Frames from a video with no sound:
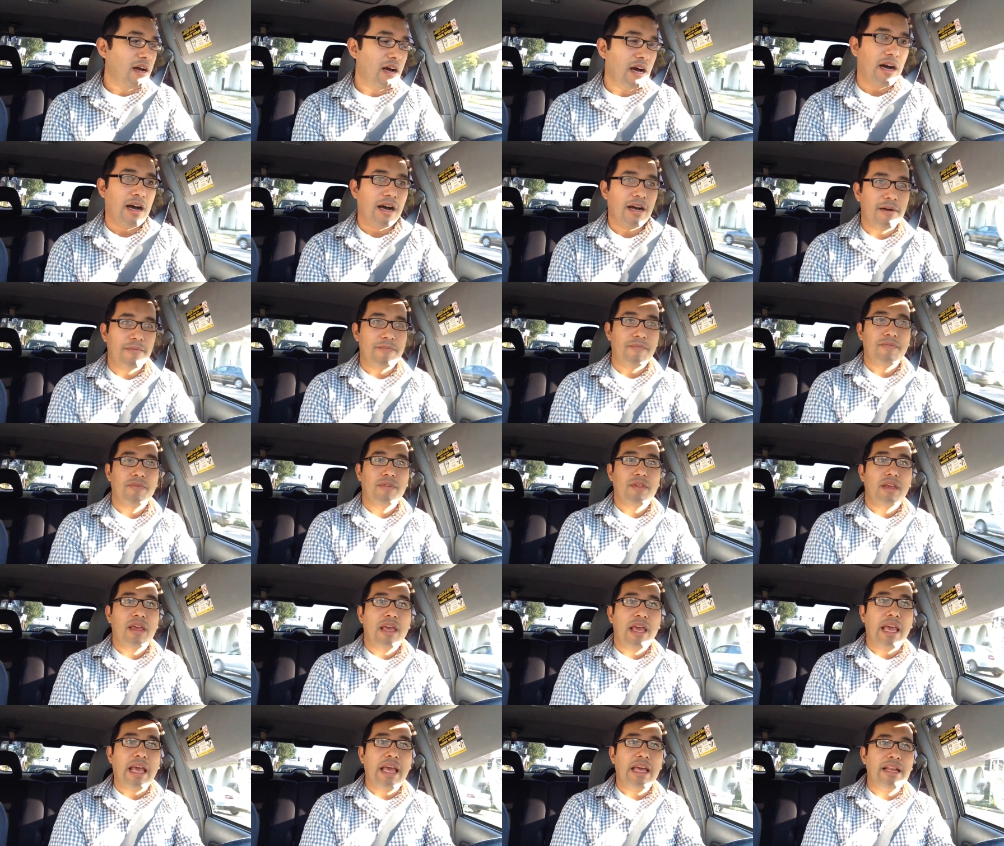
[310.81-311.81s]
Um,
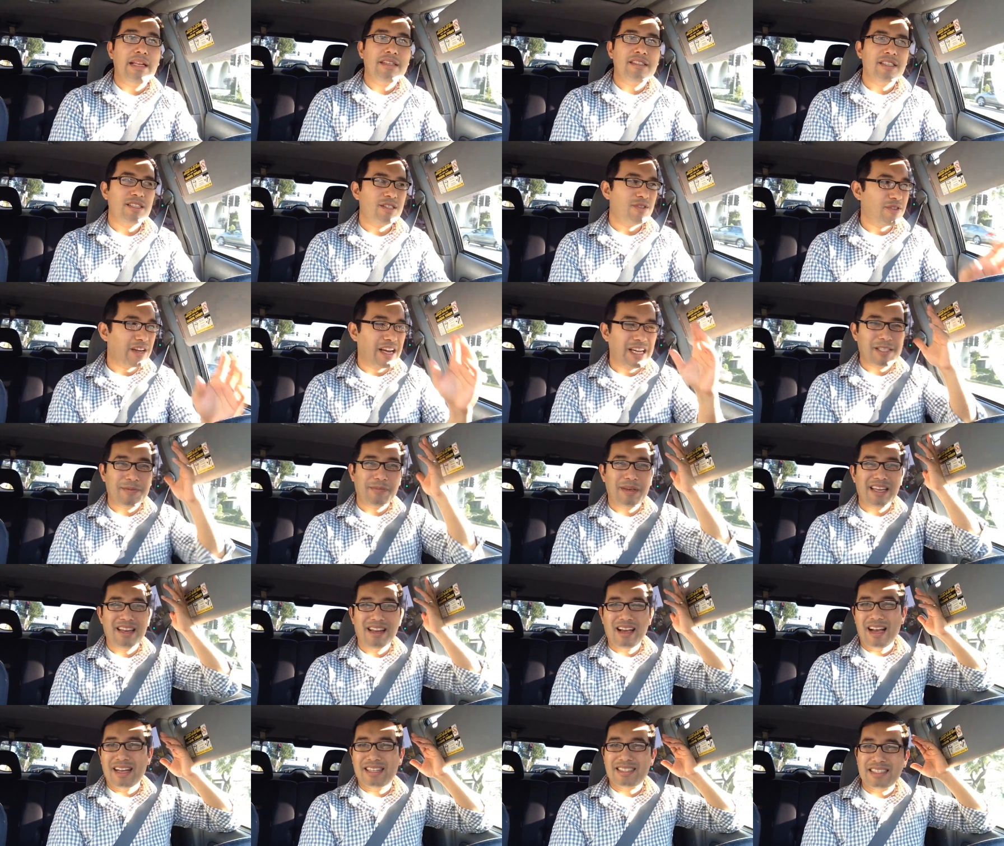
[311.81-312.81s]
and it just drives
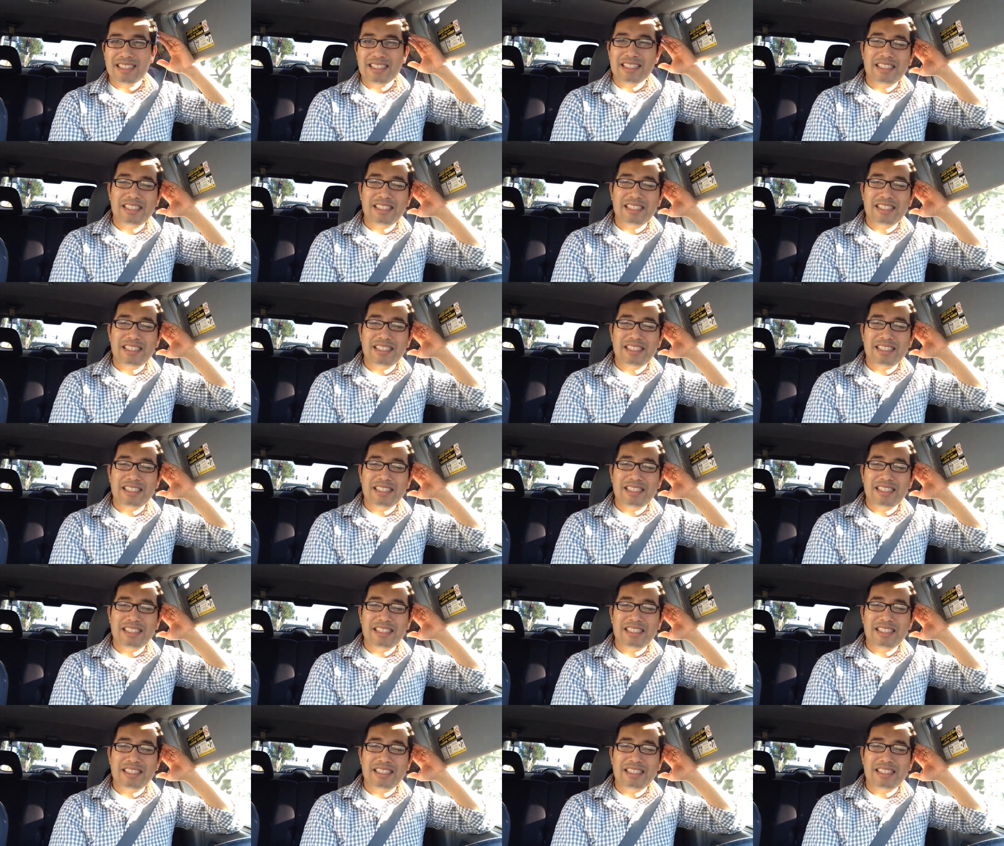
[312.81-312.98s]
me nuts.